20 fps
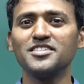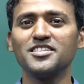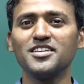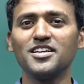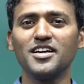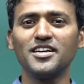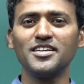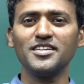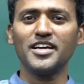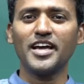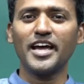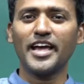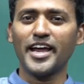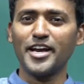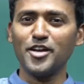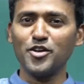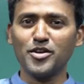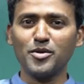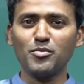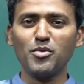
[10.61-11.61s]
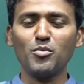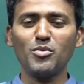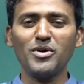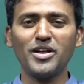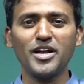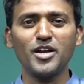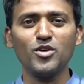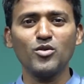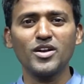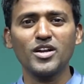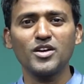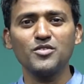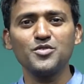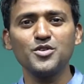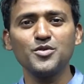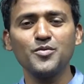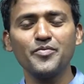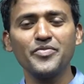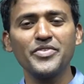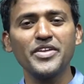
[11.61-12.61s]
children? Can you remember any one of
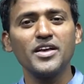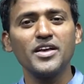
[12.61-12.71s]
you?